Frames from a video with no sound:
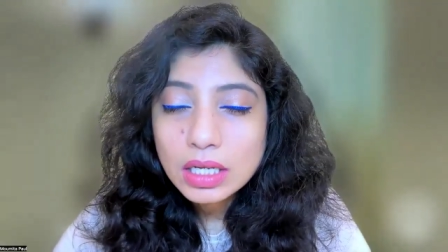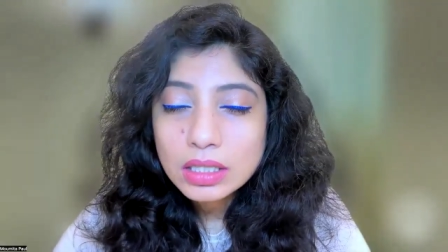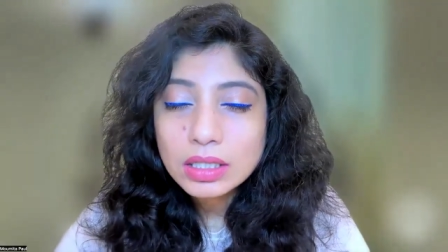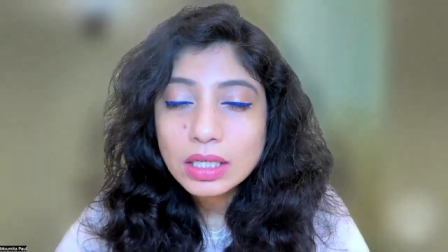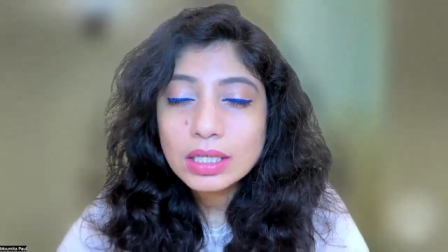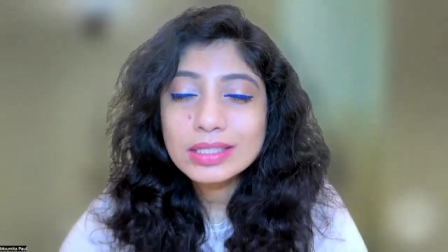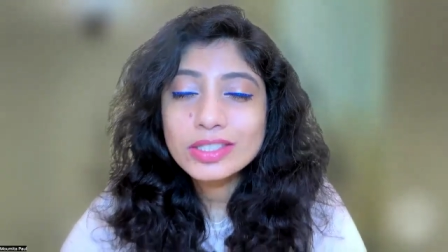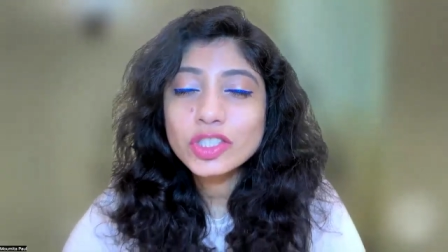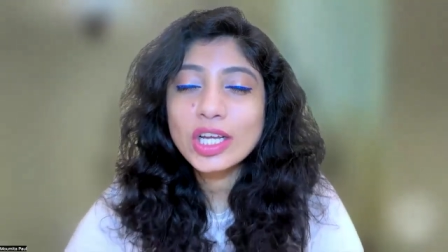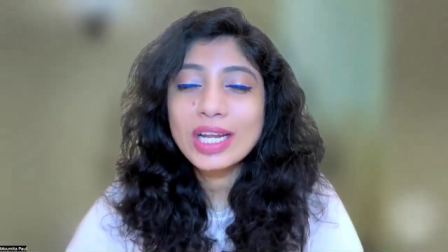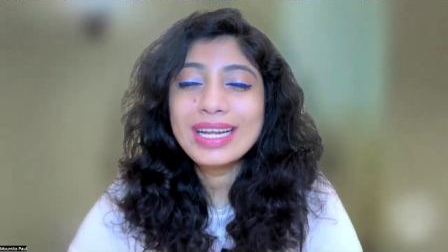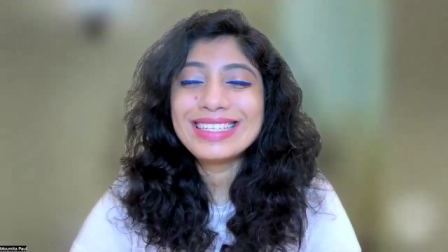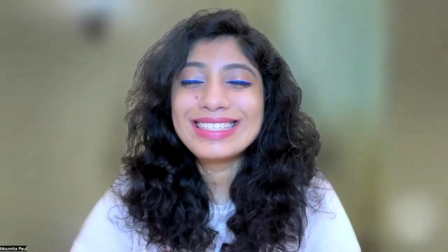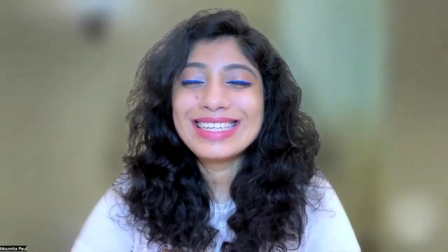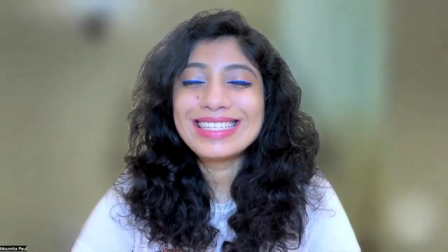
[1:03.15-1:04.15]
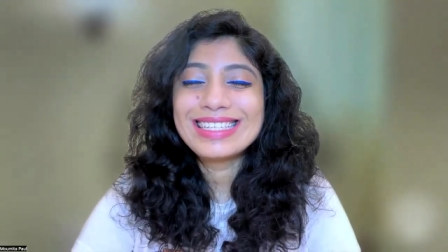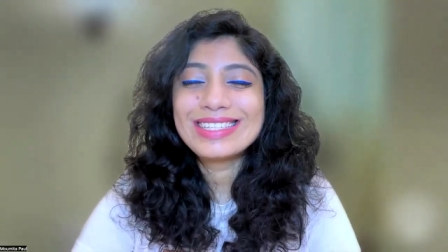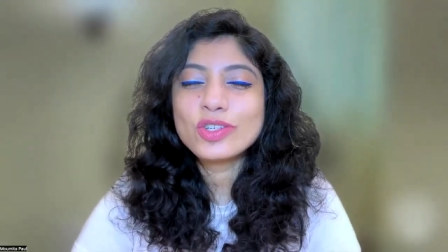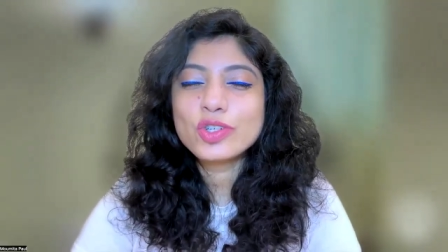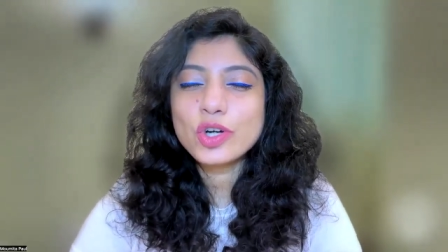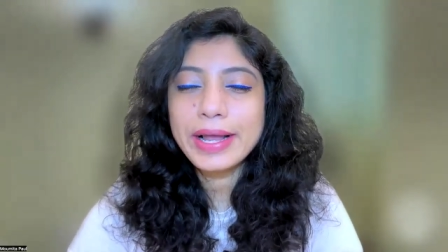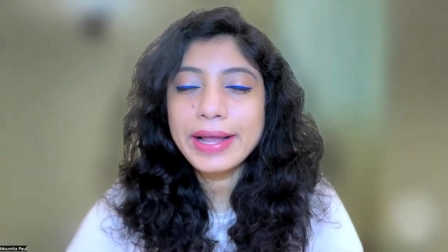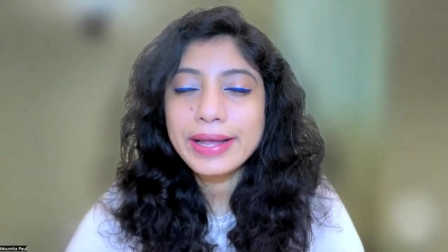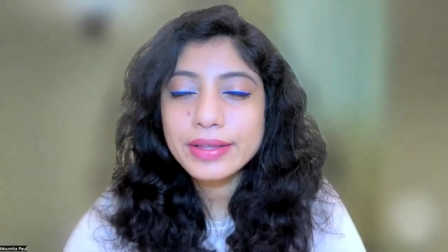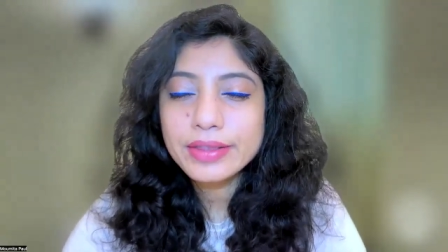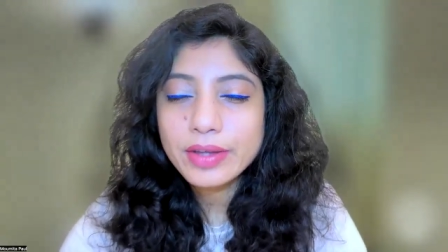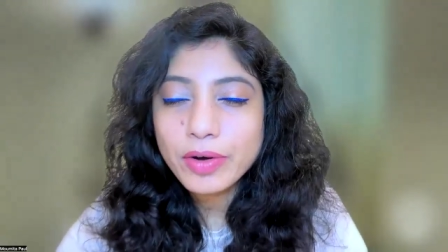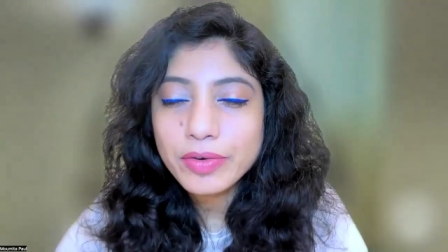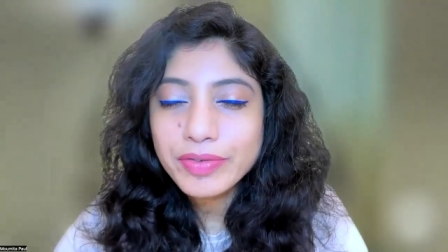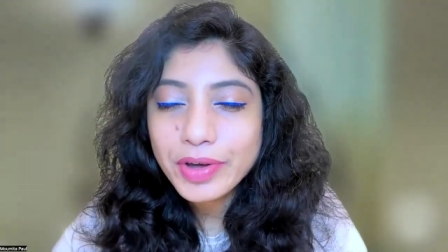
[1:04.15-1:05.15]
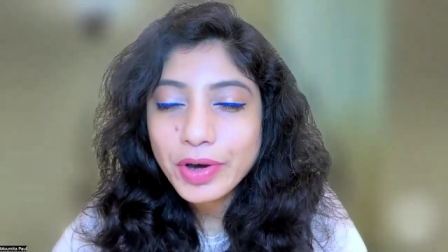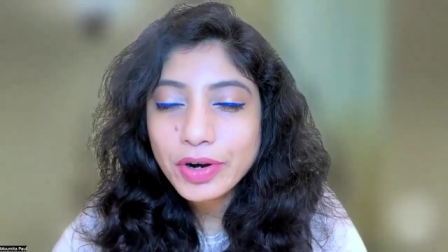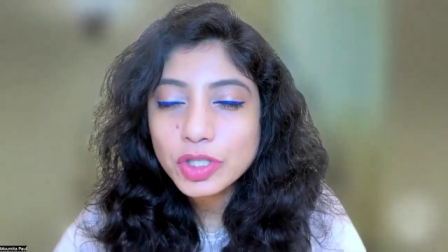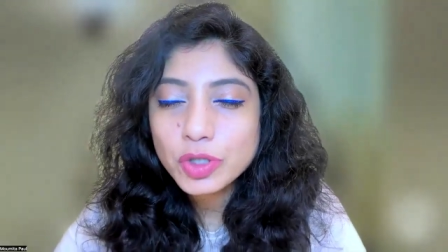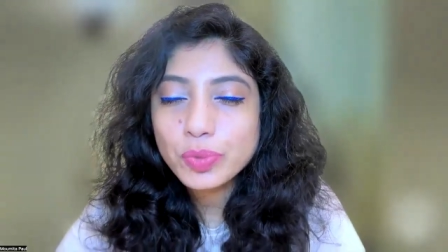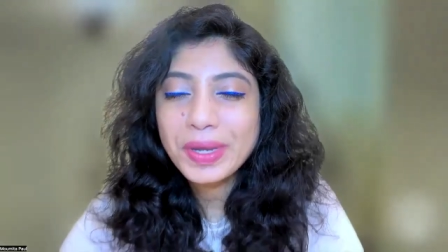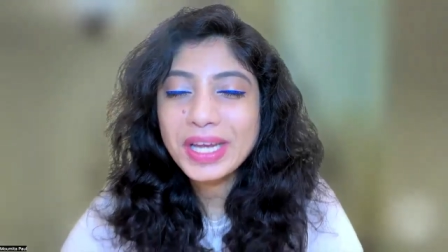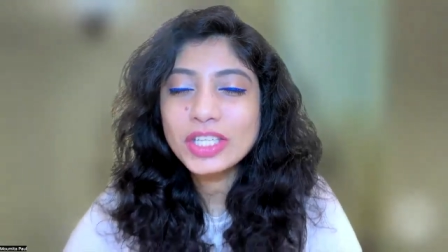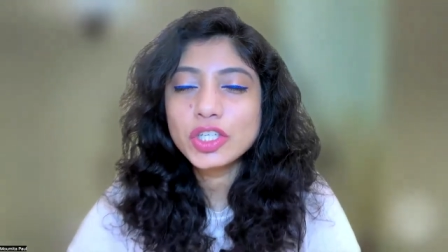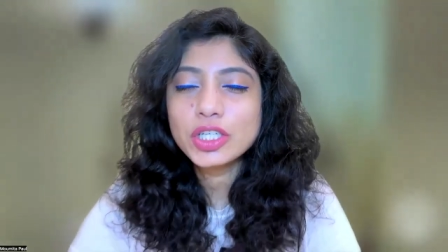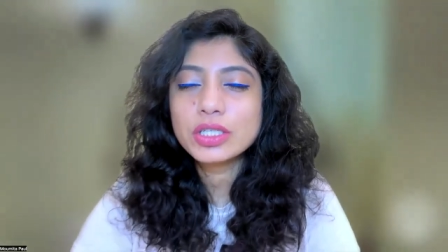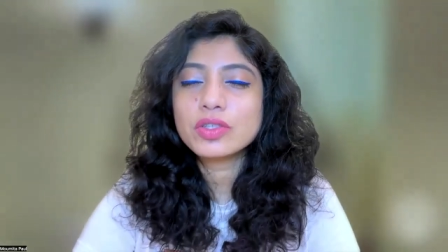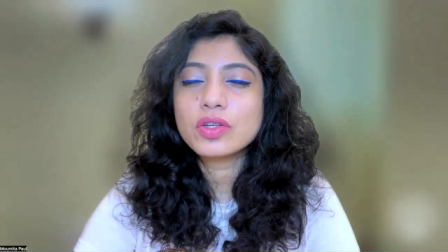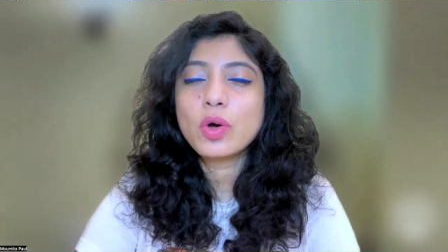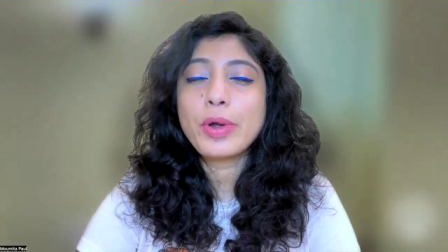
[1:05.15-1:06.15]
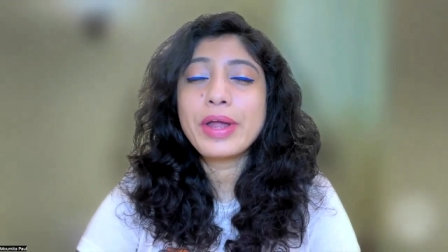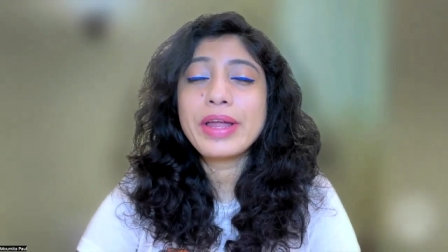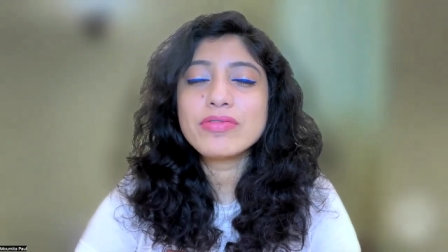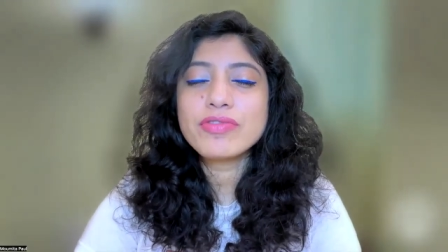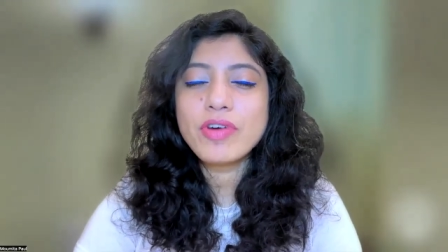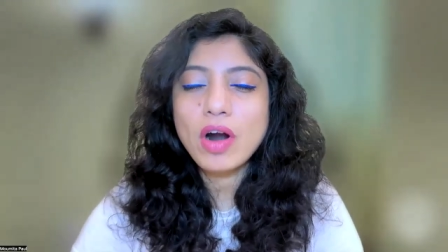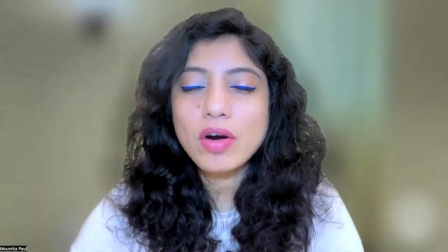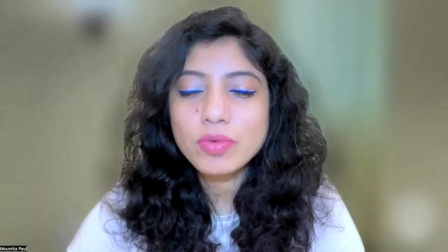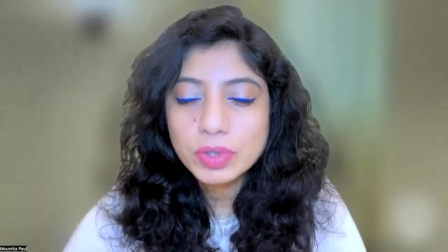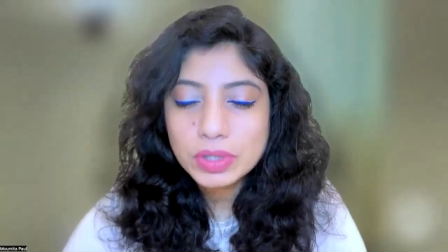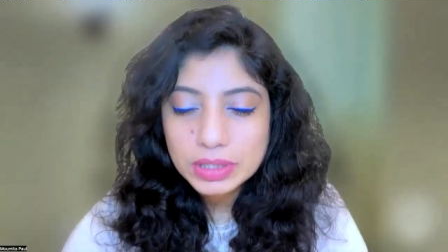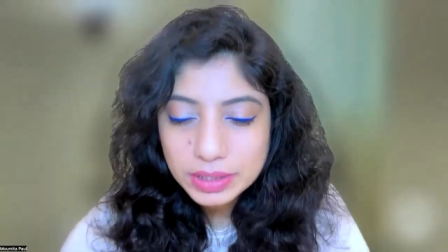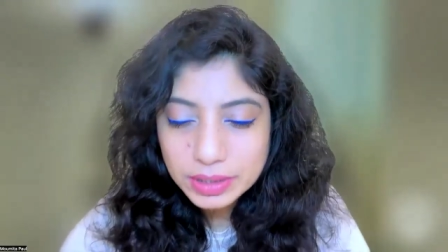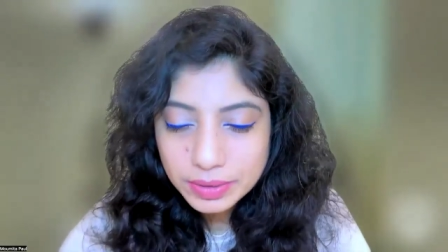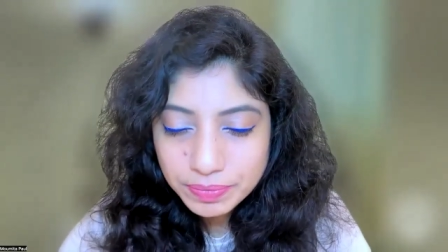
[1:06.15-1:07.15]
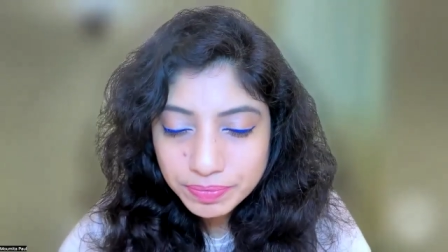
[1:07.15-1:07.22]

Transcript: the genetic strength of your species going forward.